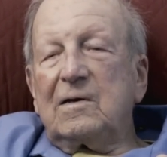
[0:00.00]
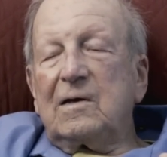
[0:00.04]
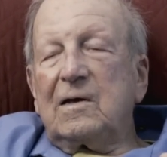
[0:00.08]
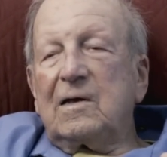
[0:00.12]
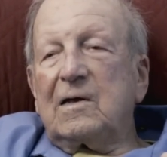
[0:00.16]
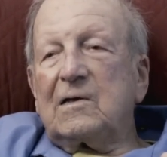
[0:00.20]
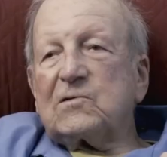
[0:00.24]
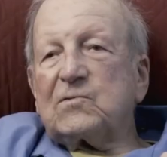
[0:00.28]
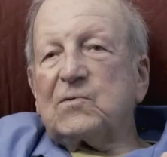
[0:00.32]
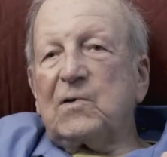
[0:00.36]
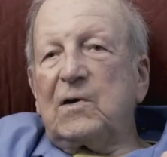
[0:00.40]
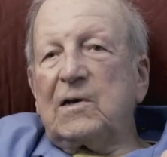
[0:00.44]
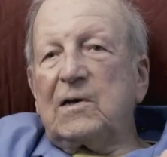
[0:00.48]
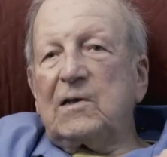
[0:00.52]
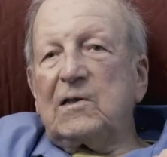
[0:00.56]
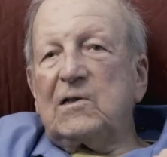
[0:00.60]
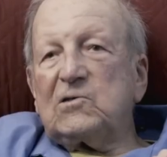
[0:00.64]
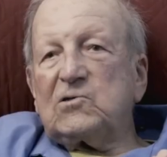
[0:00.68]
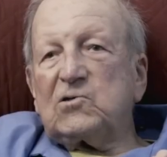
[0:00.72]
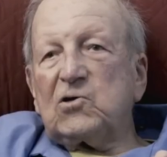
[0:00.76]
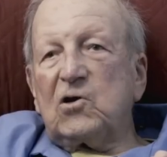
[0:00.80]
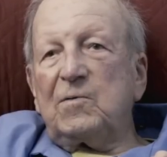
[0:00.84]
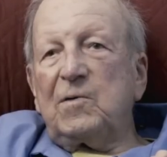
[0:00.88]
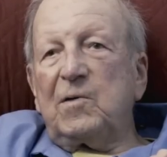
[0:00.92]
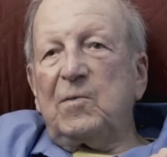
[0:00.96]
That's right on the
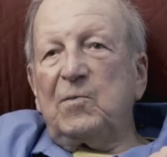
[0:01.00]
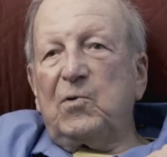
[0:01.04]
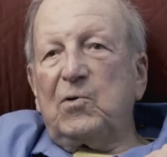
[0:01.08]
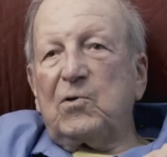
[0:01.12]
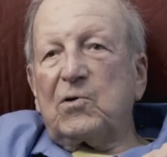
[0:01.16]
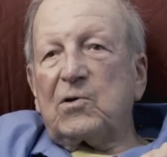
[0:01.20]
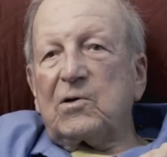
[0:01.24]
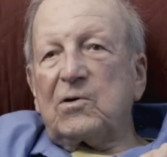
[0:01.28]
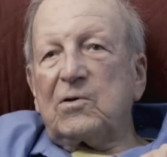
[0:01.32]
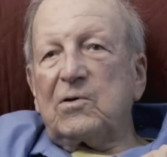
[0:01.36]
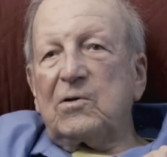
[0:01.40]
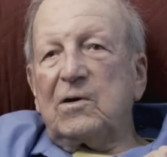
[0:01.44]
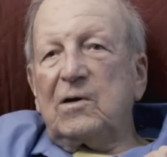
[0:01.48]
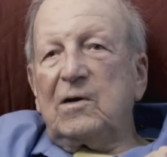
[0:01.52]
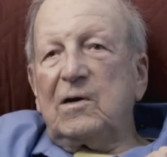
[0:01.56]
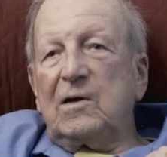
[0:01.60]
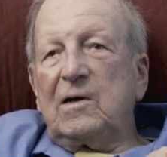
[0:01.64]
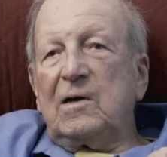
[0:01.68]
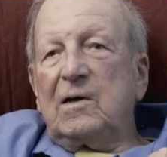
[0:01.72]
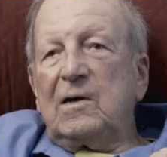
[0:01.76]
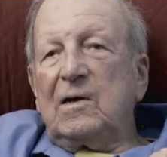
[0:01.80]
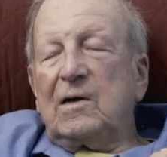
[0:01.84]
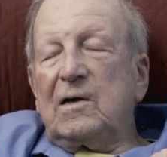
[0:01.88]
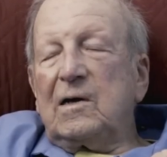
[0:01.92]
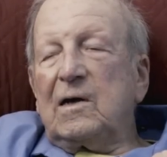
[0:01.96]
German border,
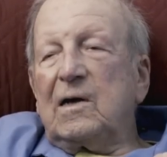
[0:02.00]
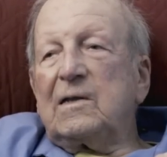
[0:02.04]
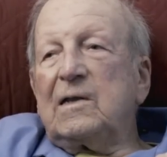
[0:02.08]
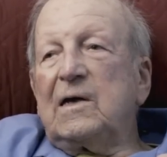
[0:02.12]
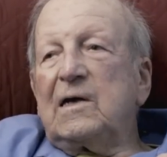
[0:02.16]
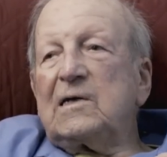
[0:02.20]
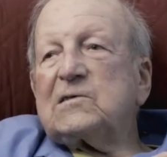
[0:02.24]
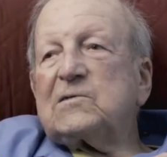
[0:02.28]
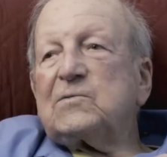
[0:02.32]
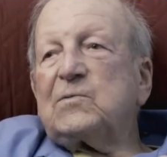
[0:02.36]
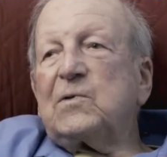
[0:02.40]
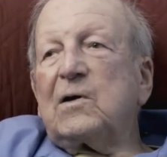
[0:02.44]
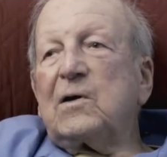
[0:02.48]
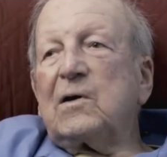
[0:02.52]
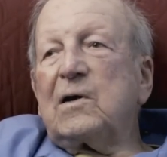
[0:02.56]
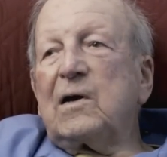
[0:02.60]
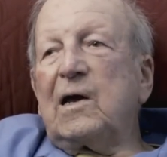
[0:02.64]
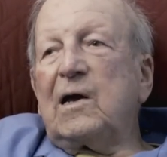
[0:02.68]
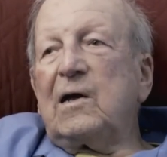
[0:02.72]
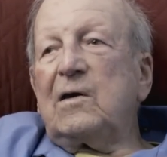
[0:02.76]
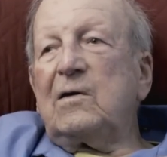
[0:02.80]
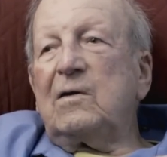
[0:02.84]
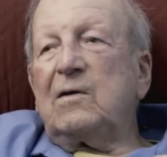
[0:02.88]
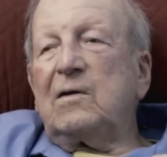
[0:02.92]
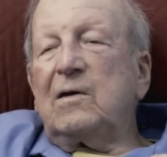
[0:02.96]
and that's where
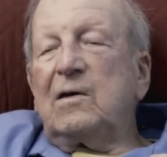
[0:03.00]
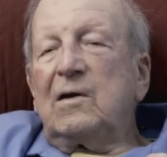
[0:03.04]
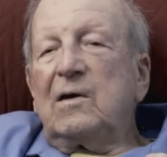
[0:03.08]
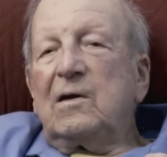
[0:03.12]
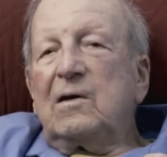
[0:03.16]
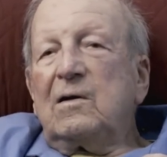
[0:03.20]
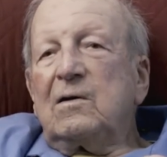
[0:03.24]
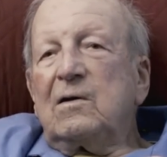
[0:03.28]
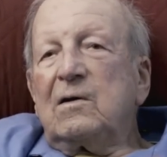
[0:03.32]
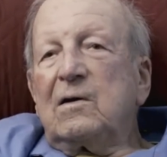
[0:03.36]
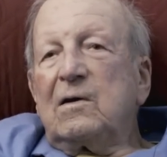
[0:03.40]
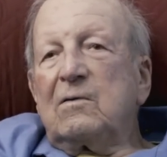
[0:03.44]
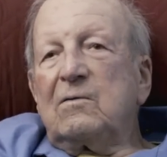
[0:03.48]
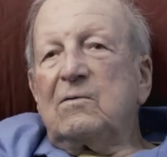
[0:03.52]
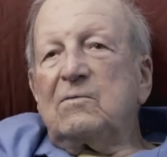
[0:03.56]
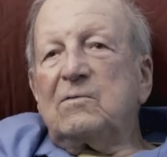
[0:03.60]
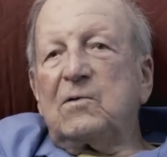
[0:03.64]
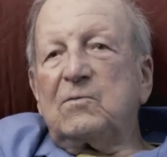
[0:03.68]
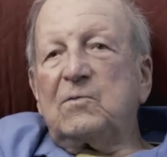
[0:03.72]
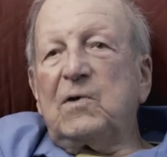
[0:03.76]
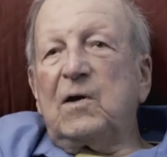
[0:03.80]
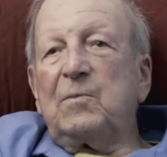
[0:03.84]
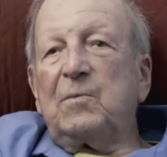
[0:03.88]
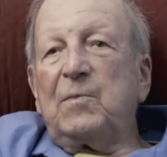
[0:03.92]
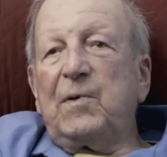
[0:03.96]
I
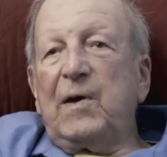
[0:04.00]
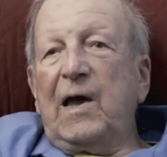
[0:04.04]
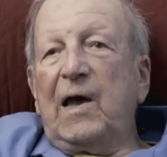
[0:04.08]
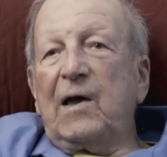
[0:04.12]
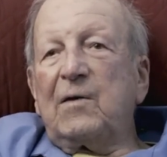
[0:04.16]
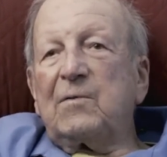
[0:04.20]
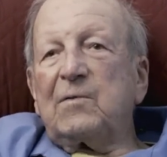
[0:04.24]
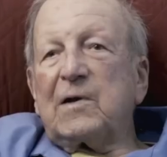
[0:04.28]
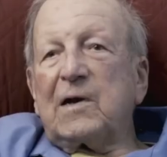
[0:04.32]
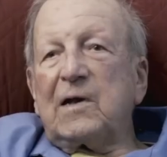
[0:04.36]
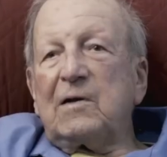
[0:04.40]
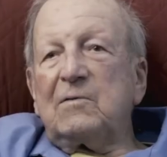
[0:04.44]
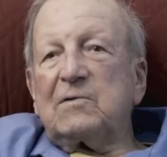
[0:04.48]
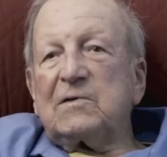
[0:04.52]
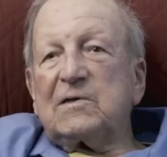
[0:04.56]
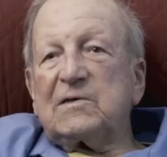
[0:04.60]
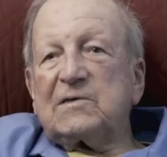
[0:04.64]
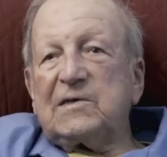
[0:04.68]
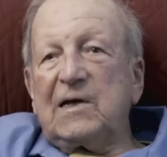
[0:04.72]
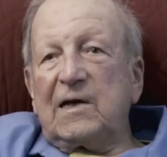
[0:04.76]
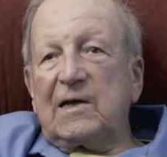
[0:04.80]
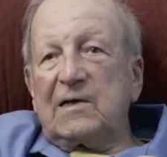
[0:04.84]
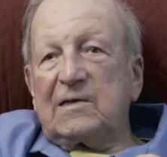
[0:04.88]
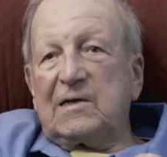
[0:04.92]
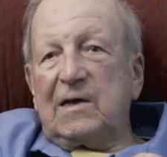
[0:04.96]
went back the
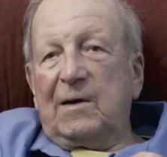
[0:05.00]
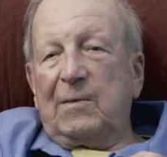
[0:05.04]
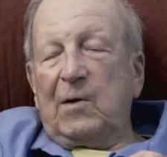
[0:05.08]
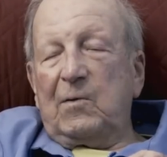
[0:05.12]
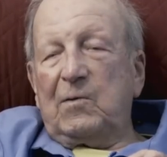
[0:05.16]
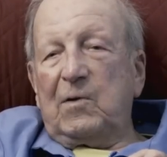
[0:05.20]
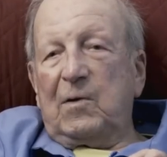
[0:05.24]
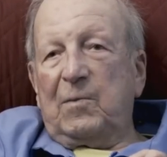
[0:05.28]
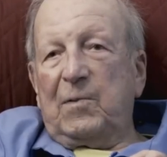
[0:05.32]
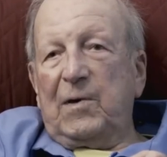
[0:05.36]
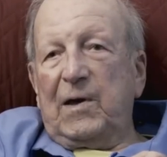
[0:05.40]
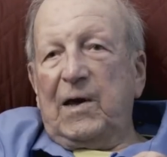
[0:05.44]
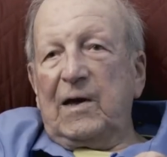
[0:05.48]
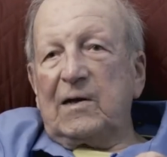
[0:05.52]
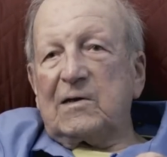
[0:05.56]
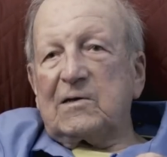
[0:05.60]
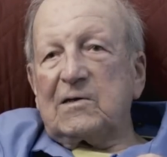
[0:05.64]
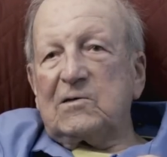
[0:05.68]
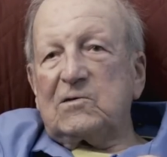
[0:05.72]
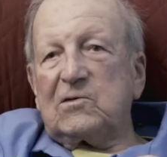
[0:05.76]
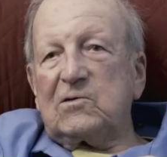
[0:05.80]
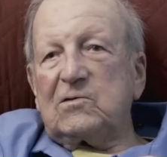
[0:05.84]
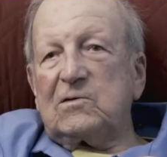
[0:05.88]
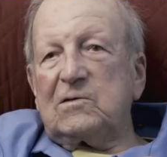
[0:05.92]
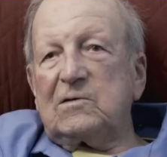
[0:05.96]
second time I went back
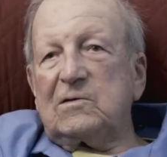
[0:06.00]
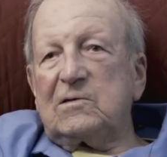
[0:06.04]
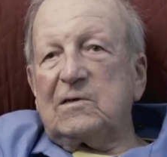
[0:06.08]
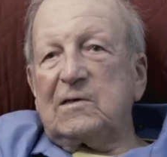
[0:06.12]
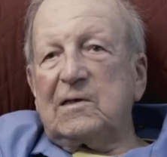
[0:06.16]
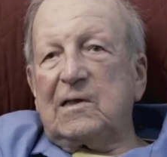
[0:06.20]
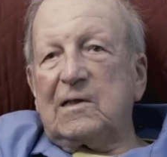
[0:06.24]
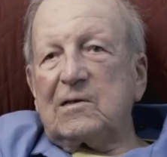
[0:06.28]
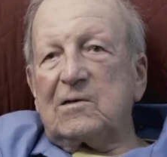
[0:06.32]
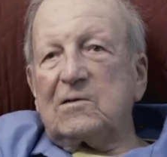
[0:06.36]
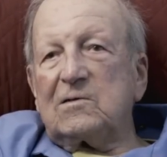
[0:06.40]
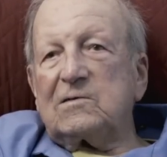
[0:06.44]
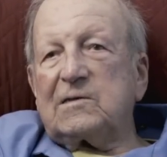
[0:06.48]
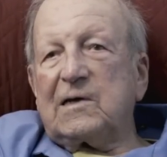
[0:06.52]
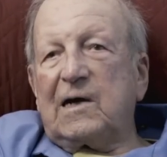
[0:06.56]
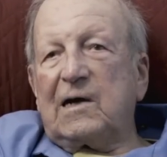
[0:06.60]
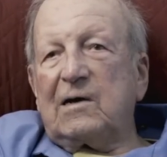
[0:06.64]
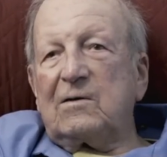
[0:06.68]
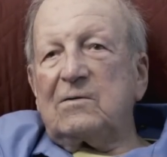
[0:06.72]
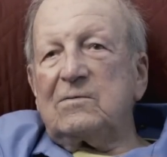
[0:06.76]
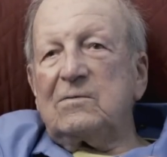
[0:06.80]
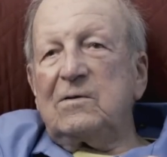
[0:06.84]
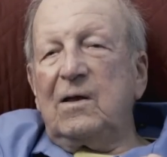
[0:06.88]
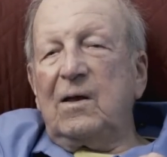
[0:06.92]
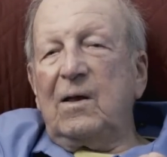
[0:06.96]
to the little
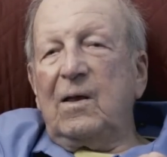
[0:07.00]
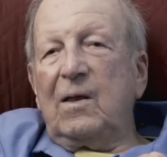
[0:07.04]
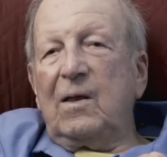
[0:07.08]
town,